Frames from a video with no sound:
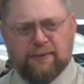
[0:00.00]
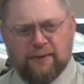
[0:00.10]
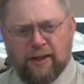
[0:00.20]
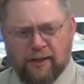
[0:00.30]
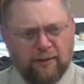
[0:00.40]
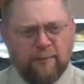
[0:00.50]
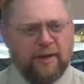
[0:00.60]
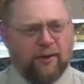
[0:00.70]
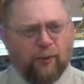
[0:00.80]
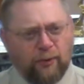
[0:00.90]
that doesn't
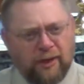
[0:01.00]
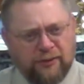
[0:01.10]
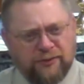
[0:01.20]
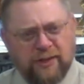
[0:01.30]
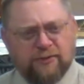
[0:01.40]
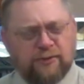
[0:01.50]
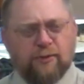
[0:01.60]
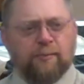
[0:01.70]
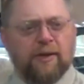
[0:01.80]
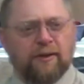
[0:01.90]
make a whole lot of sense to
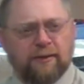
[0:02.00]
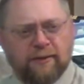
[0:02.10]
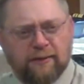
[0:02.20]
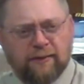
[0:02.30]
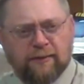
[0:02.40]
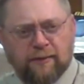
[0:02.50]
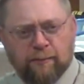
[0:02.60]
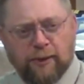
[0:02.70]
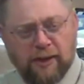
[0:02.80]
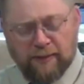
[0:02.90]
me.
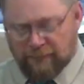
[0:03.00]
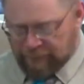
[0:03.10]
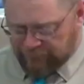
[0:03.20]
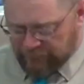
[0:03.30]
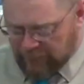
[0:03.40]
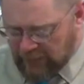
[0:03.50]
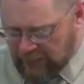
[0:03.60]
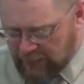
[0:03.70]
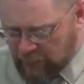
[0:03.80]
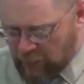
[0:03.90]
But
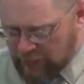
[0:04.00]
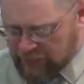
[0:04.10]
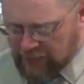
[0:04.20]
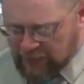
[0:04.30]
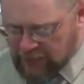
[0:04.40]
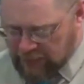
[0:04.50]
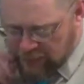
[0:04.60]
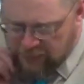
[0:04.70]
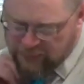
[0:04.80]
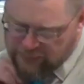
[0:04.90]
the more I studied it,
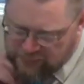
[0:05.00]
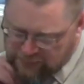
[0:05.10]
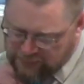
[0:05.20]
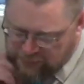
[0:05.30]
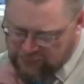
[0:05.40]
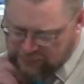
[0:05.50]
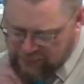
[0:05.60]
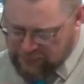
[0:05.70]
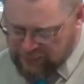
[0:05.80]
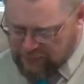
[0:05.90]

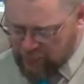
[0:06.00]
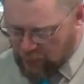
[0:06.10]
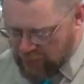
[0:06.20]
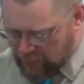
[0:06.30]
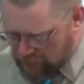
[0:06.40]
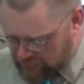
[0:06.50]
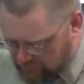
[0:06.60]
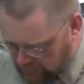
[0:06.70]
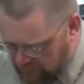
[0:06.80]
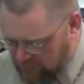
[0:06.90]
the more I
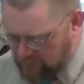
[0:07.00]
understood it.